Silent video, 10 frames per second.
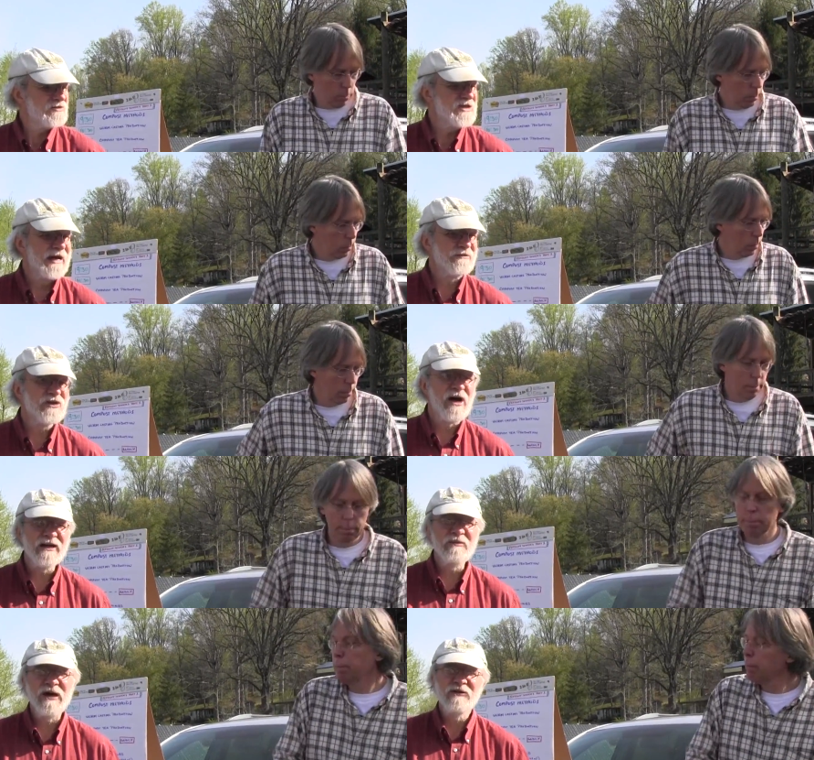Speaker 1: John was
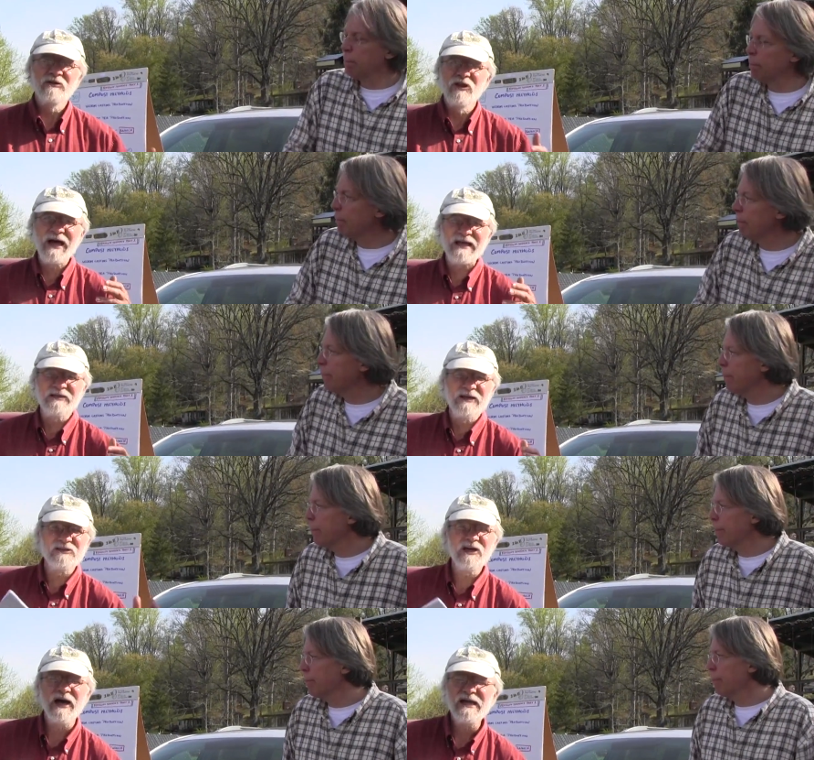talking about light and
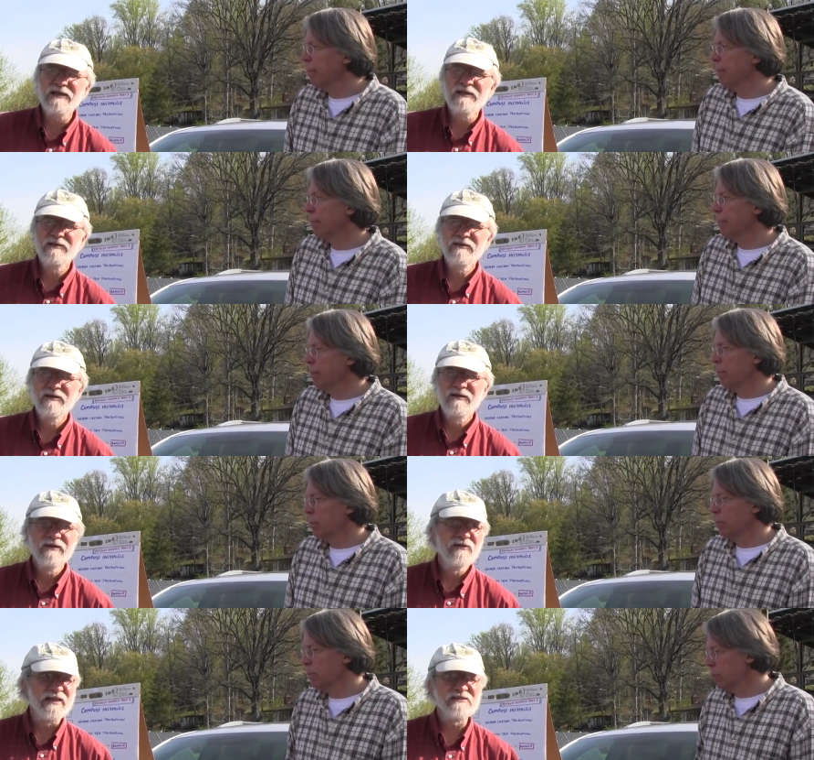tight.
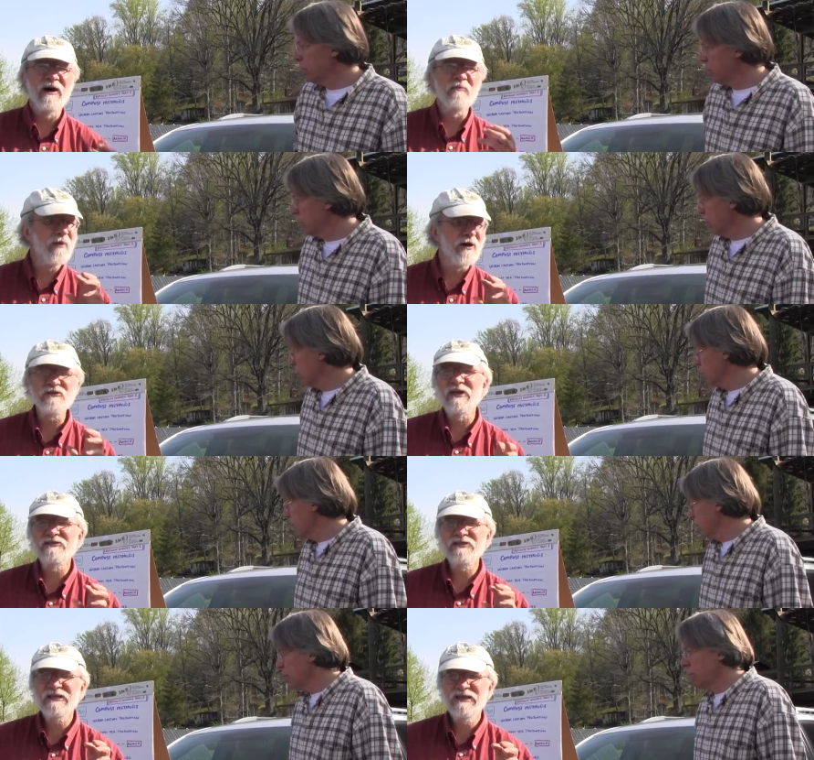That's about bulk
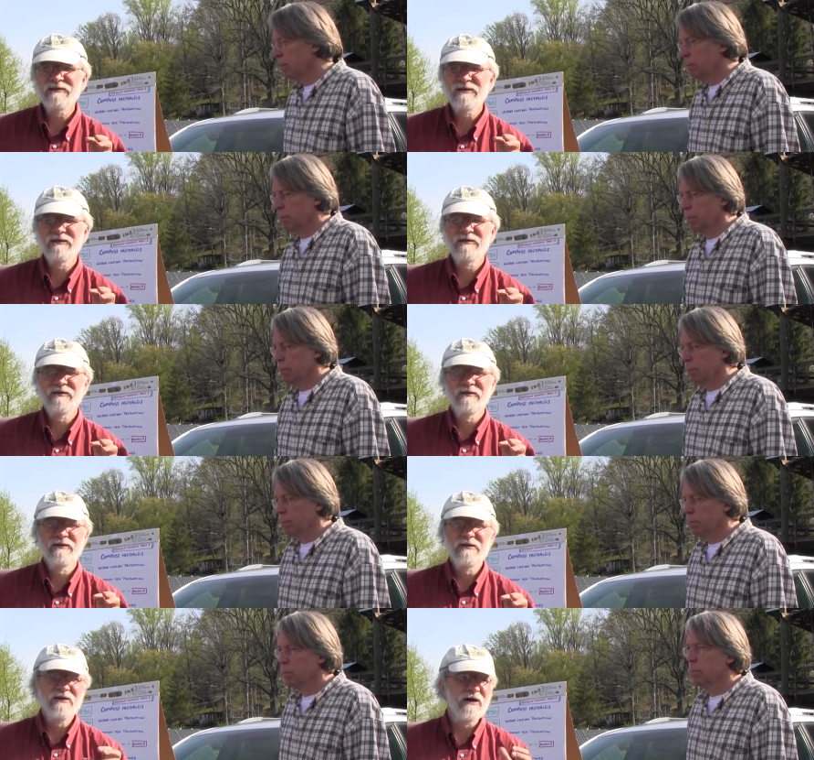density.
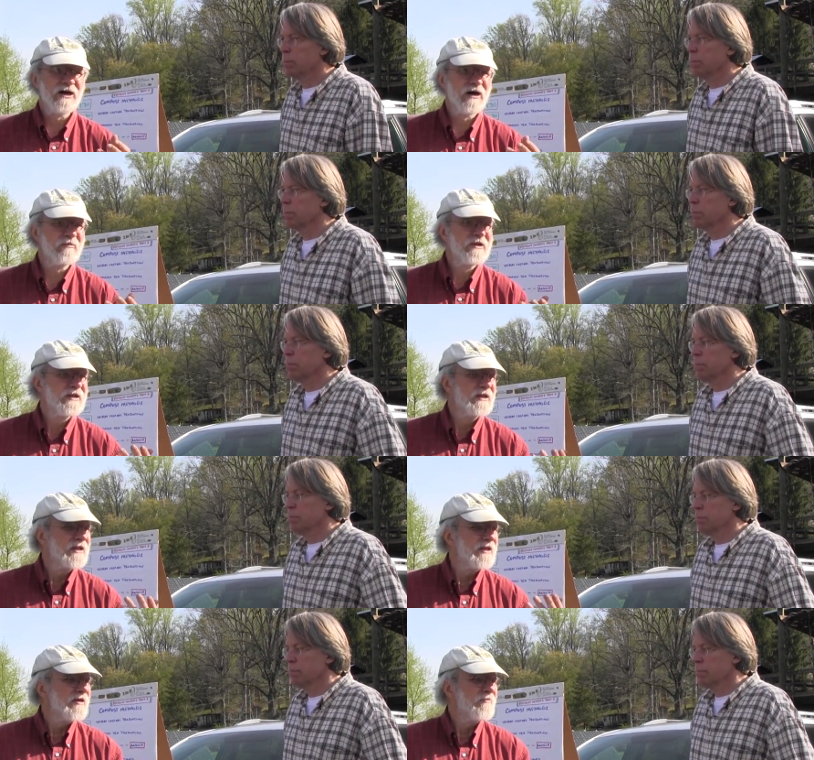
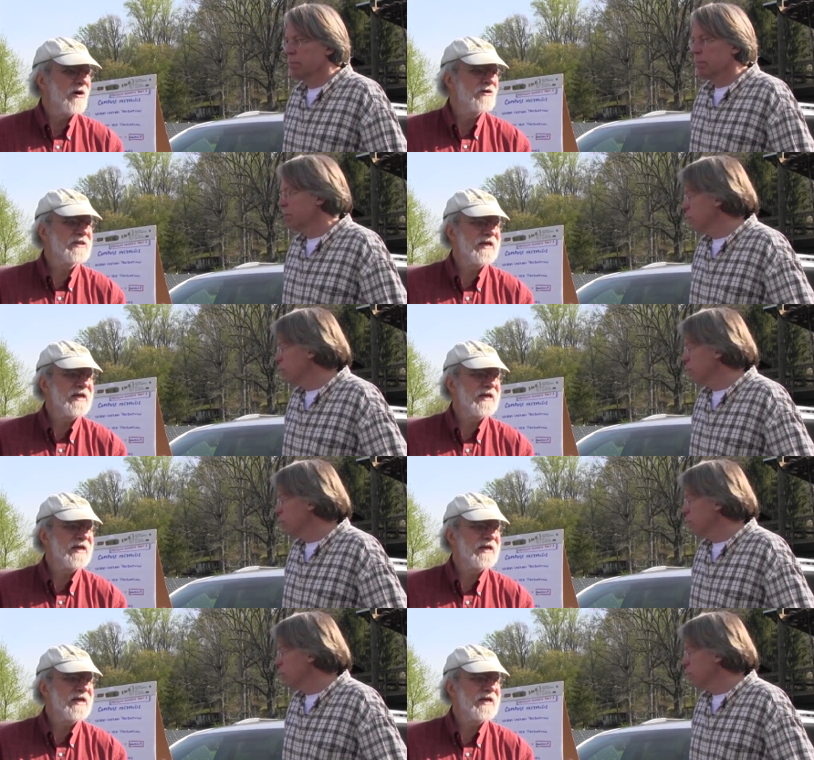Bulk